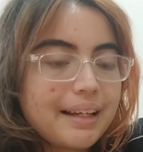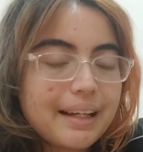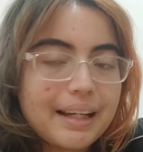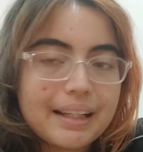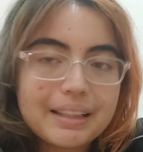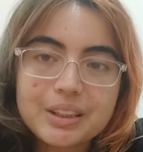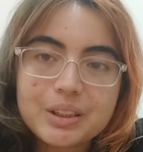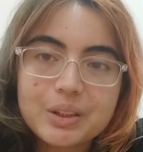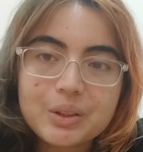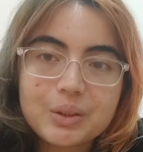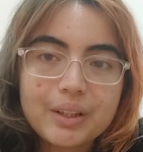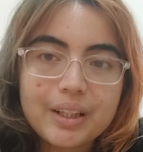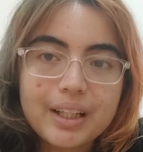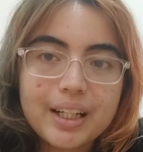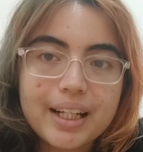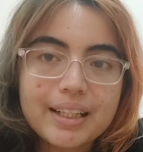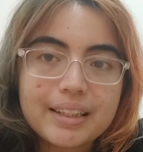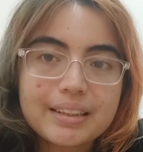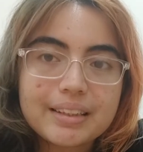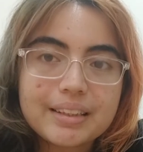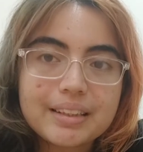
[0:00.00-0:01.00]
I just took it
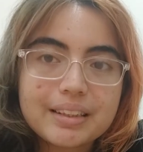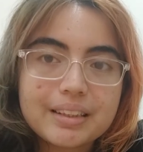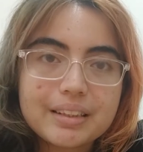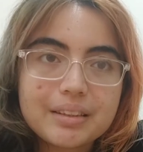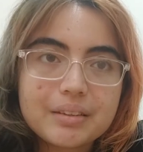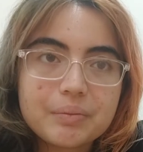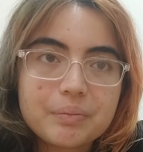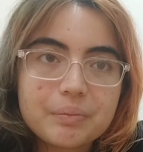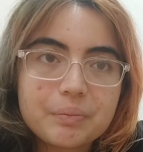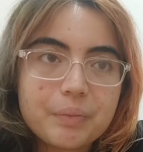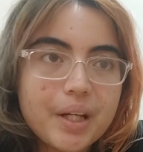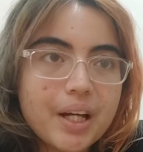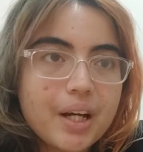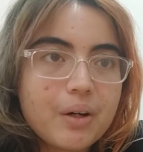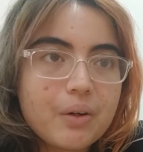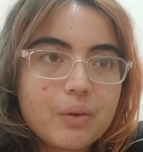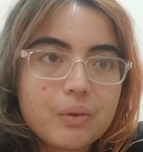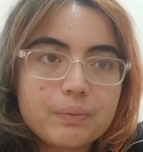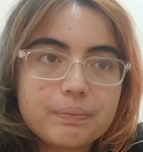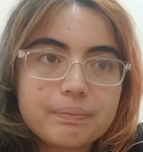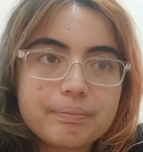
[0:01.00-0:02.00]
as,
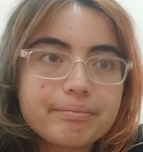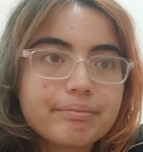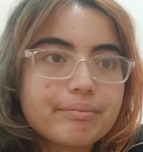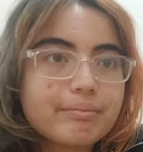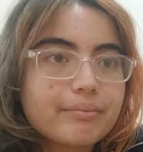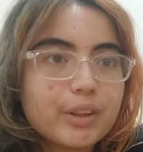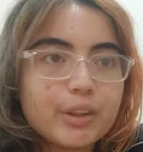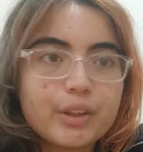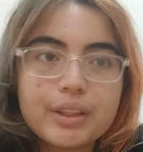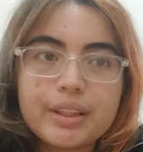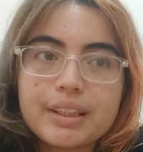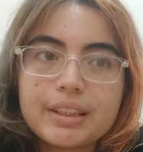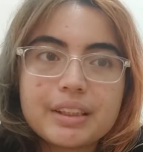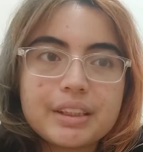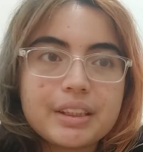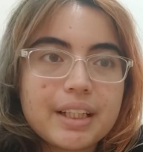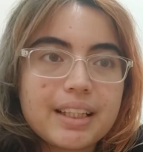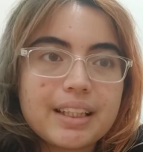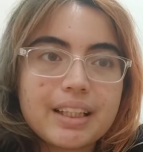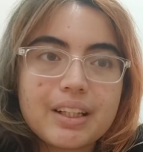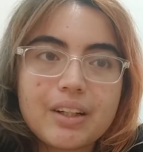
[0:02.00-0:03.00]
Miaw, you didn't
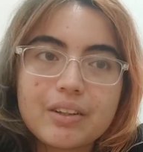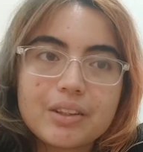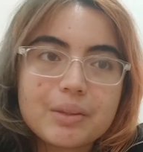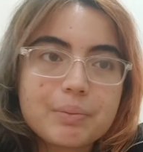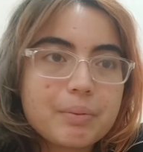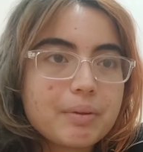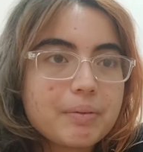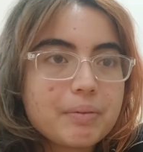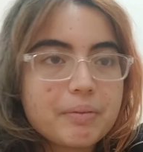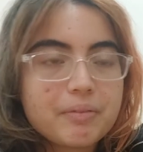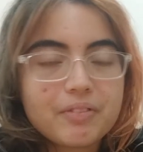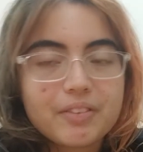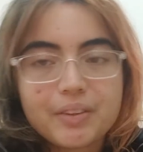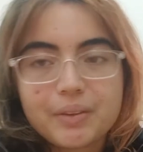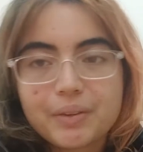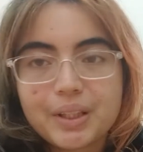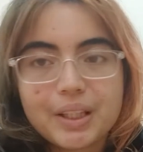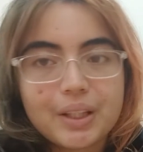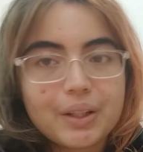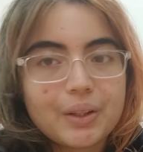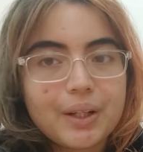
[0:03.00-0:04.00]
share the gospel
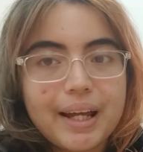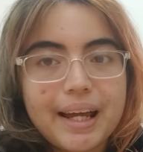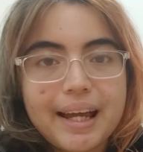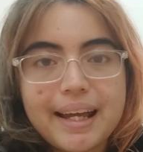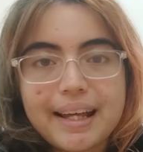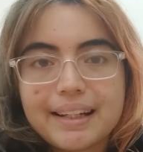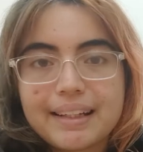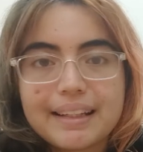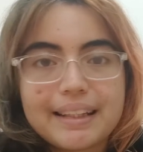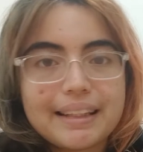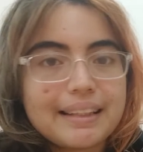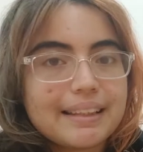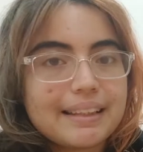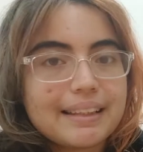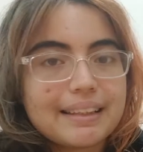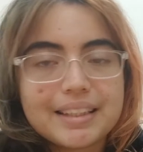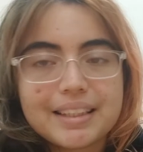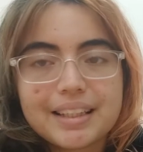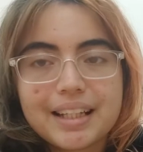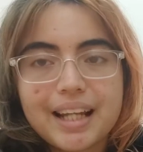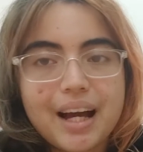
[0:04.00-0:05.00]
with your dad,
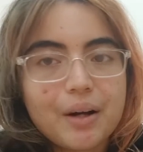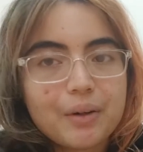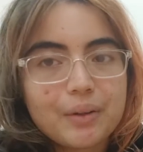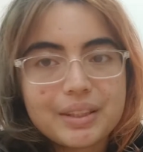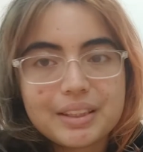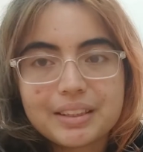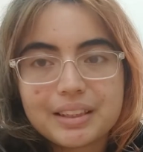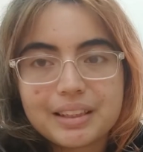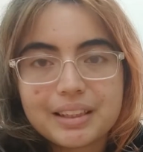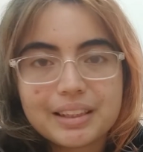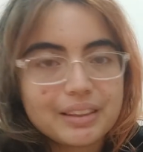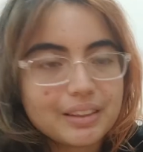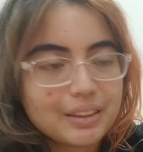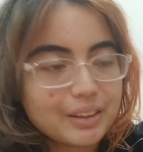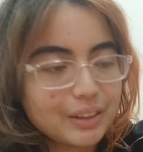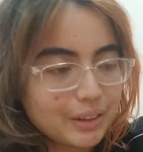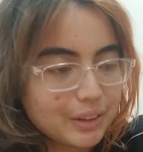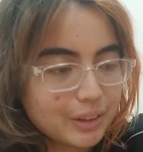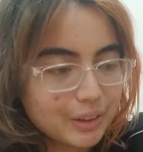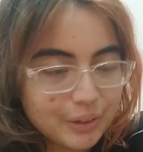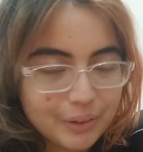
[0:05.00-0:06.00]
now
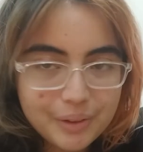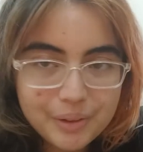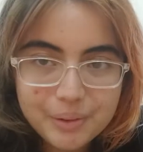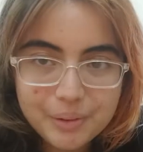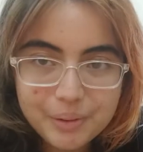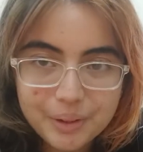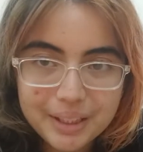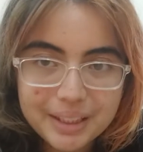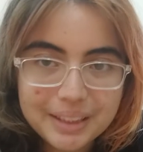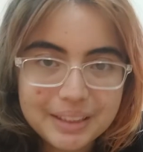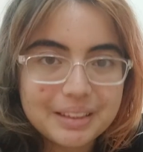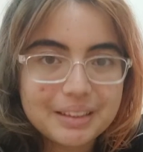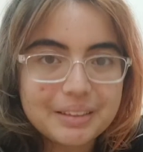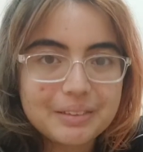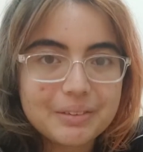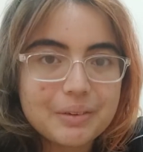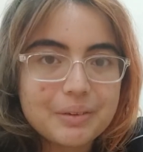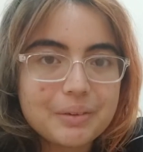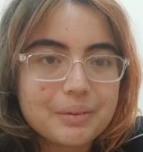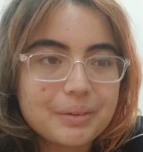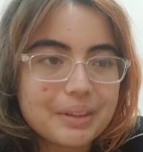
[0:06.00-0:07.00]
he's screwed, he's
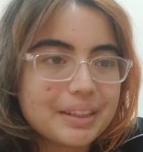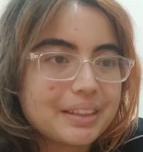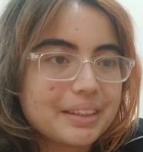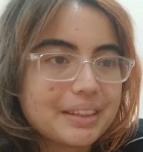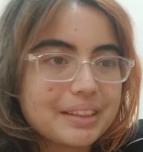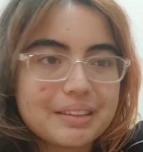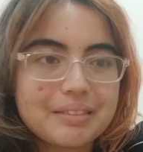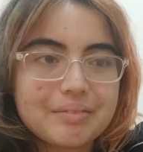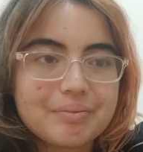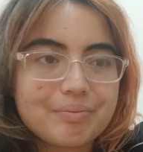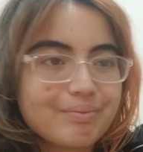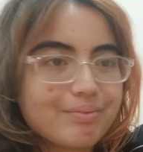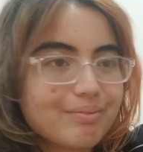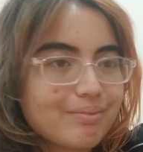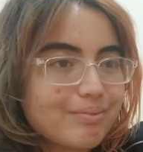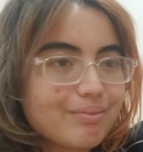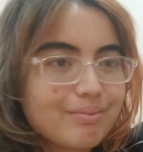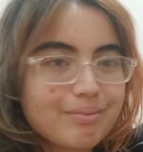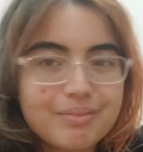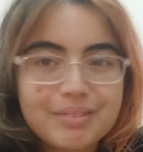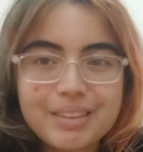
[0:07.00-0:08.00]

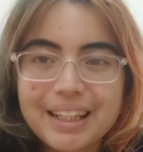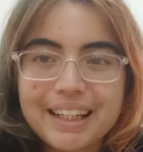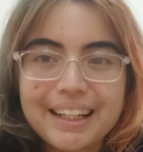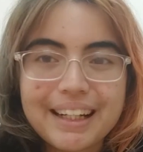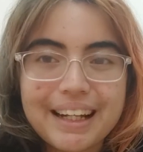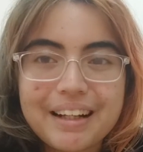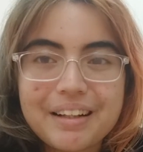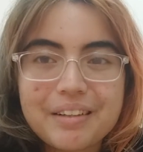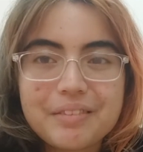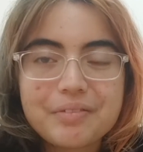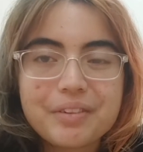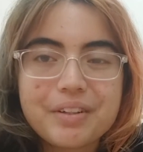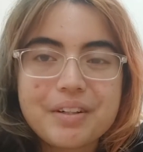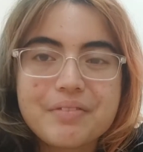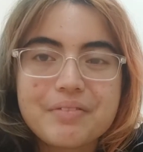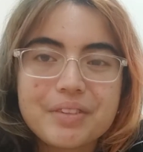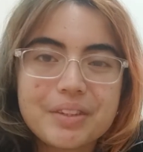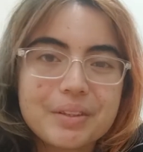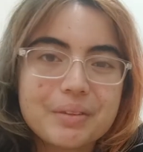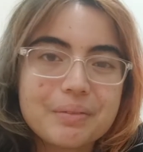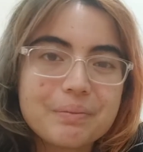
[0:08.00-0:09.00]
in hell
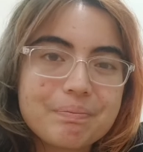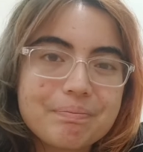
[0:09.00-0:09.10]
forever.